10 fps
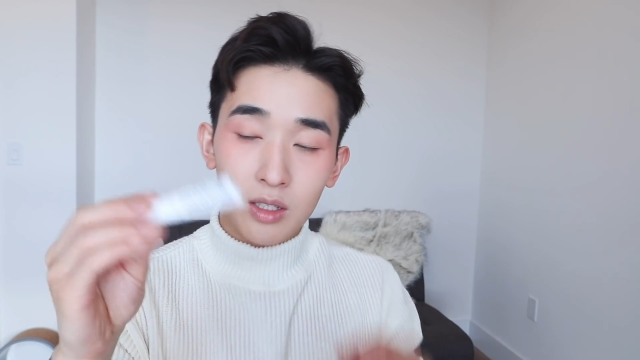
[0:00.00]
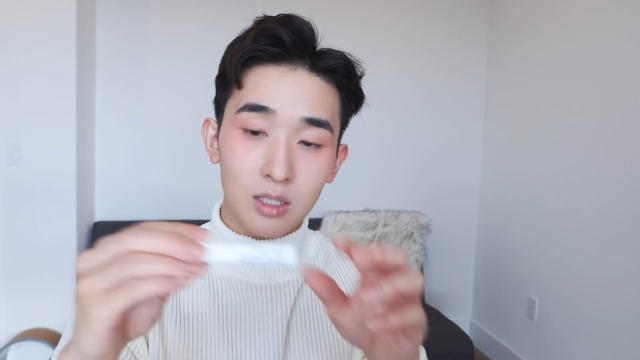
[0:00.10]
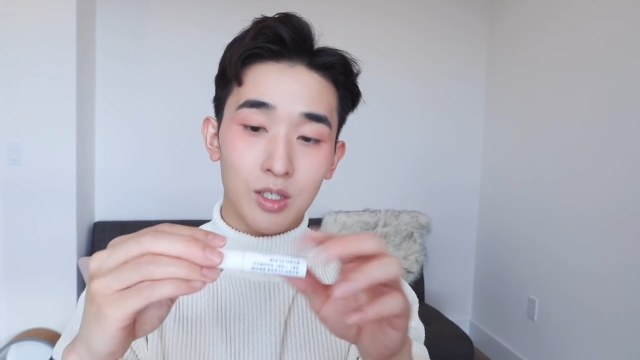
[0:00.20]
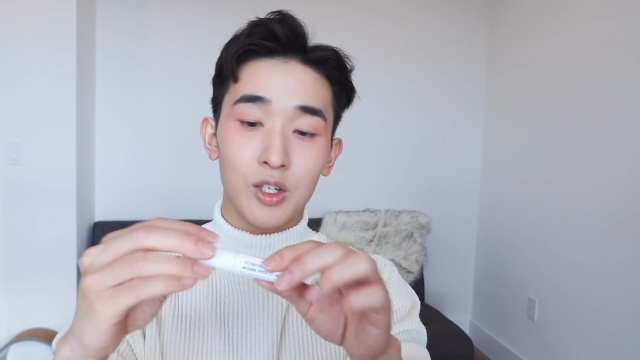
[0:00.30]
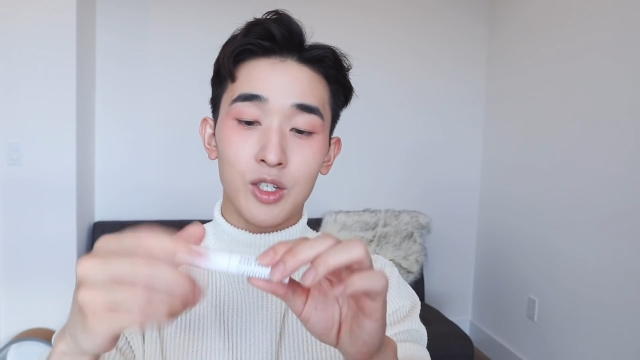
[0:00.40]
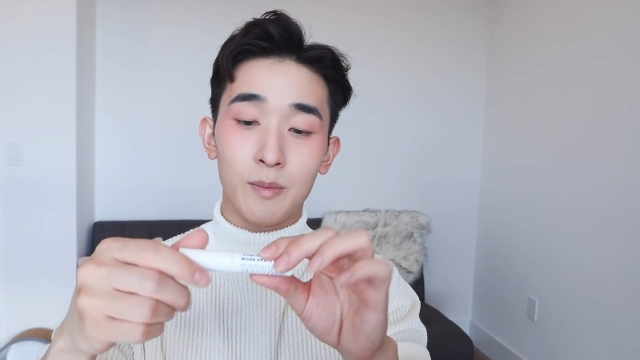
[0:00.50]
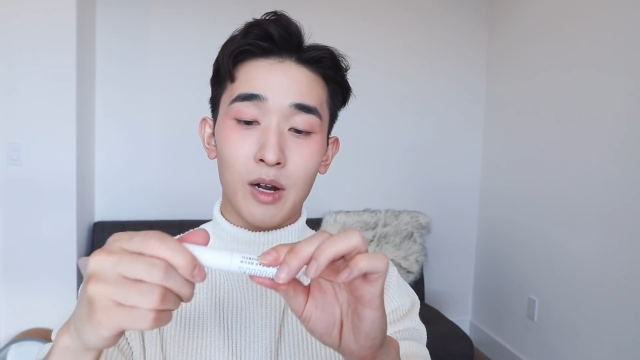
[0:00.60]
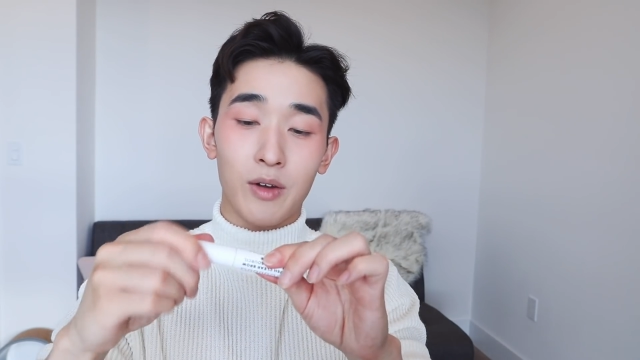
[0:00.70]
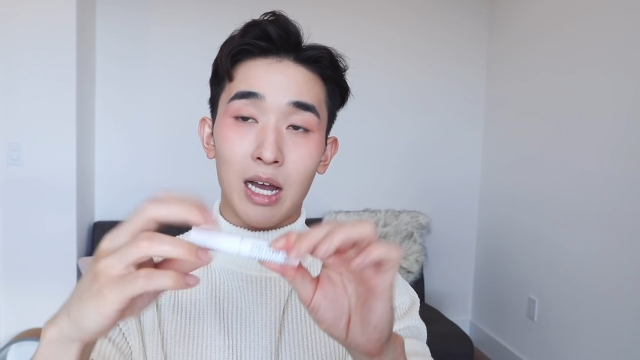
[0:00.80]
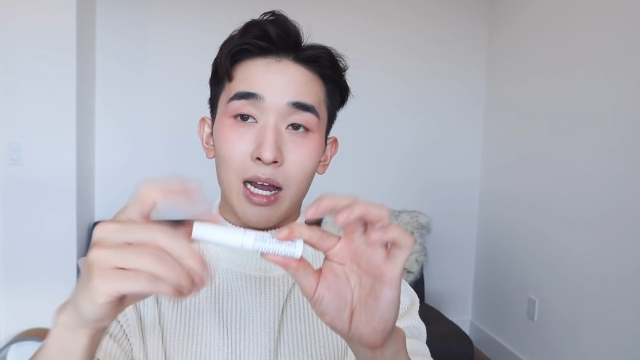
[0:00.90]
this Kush
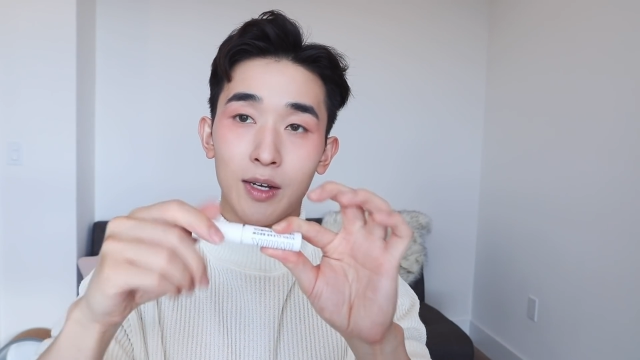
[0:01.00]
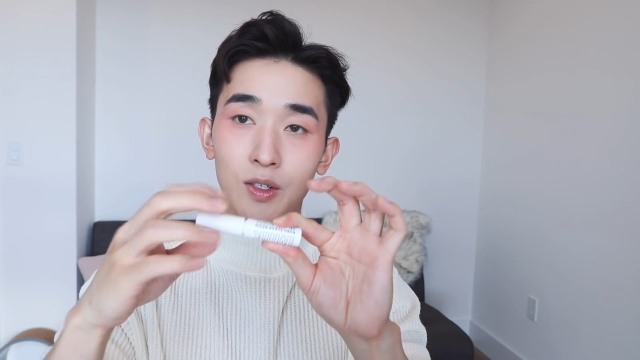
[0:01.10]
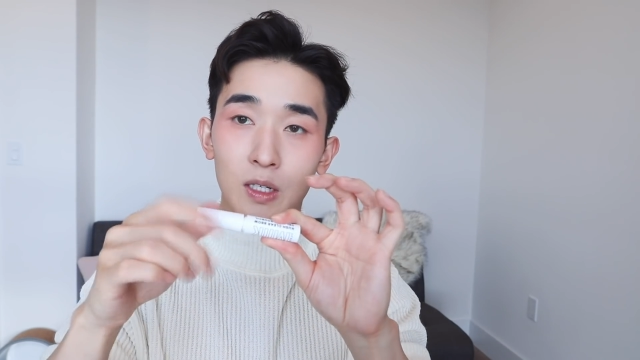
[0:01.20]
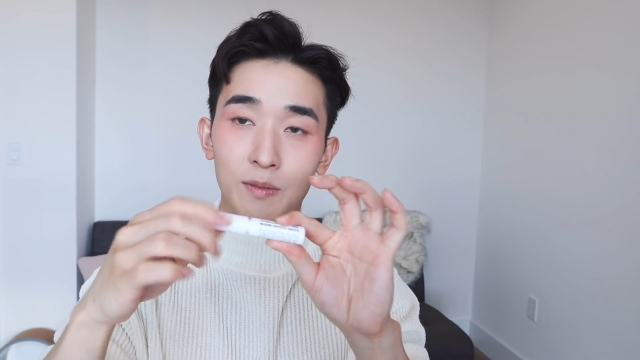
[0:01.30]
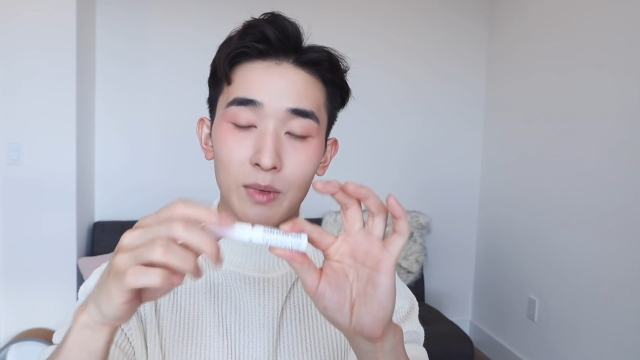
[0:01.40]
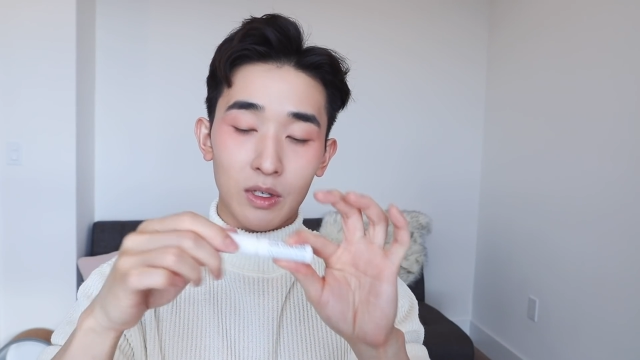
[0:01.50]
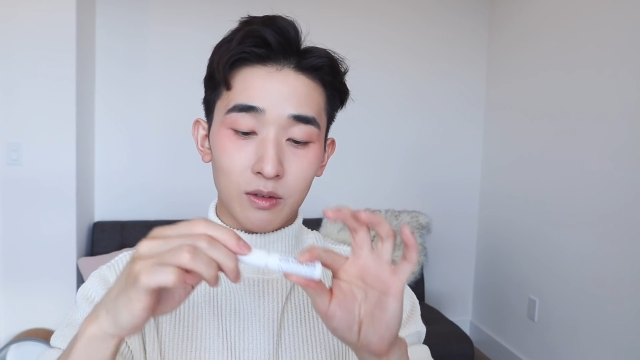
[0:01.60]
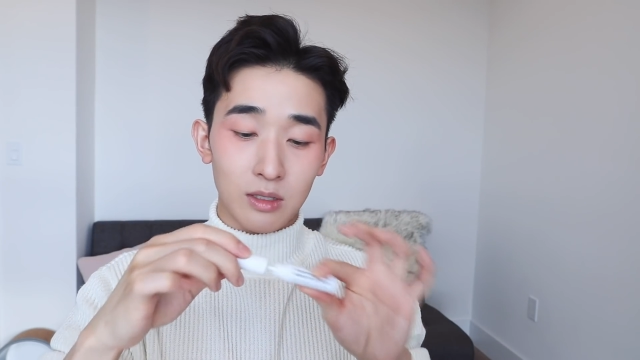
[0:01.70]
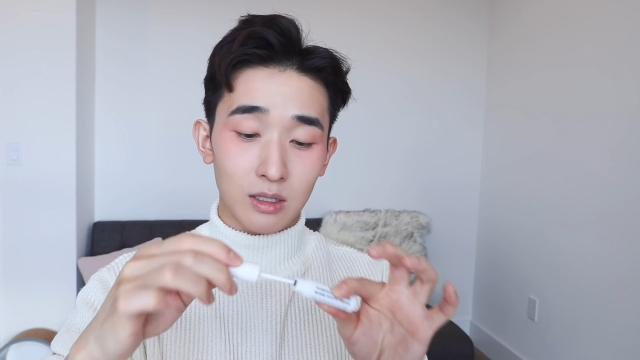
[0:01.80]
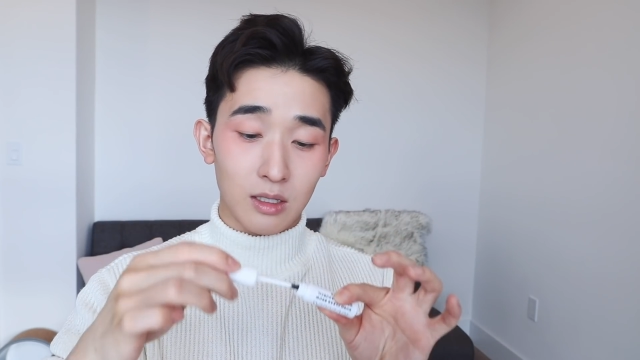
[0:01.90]
Brown Hydro. I've been
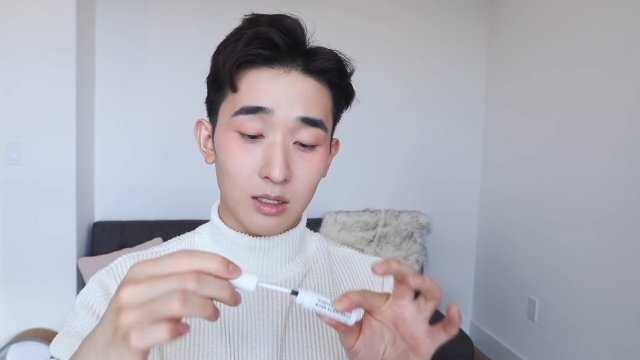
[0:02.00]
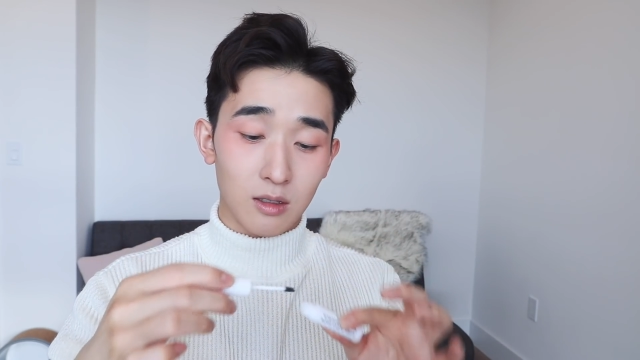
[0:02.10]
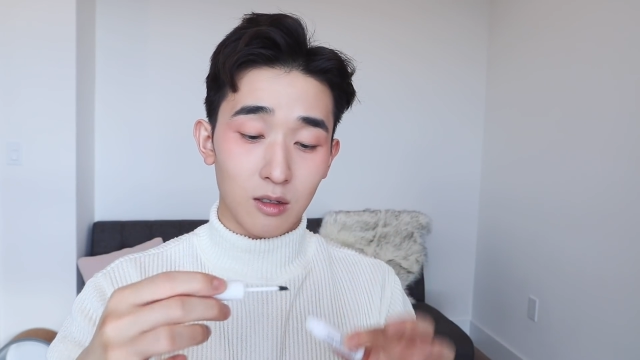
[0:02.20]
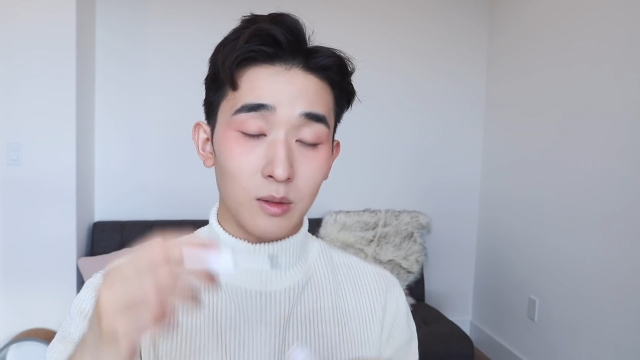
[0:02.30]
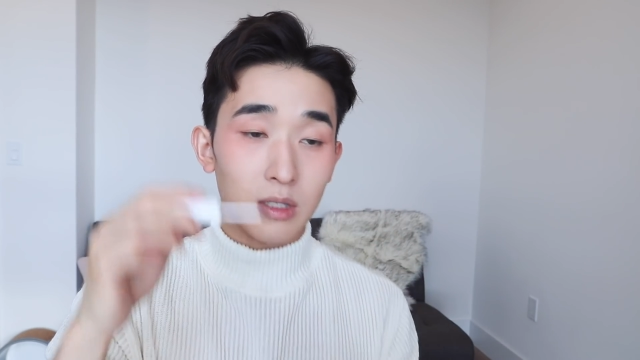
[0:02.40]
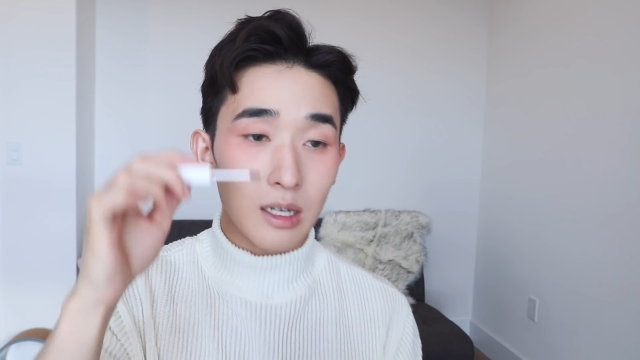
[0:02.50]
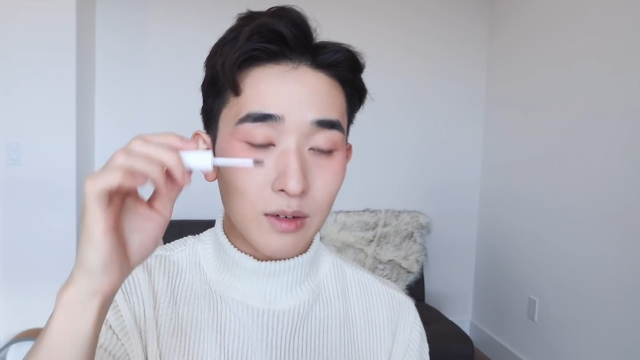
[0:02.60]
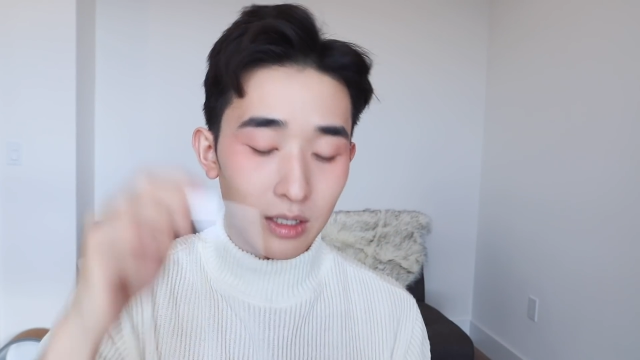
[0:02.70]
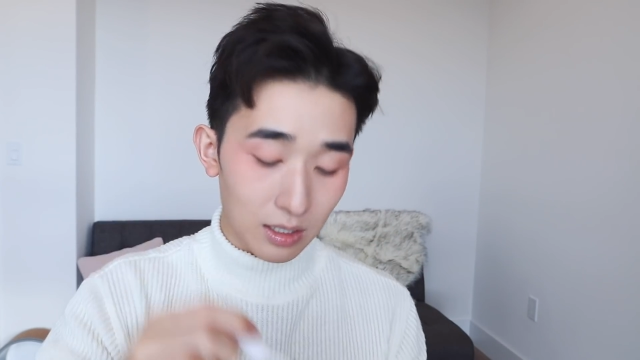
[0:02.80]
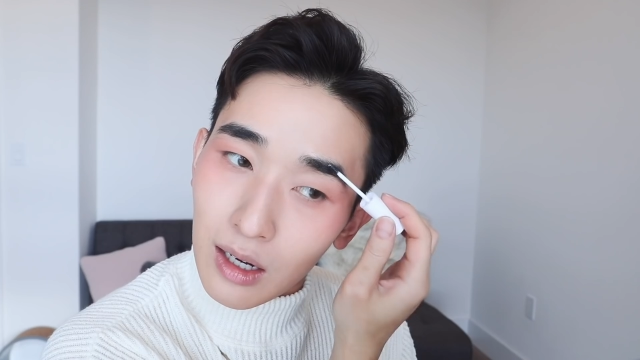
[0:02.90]
using this almost every day.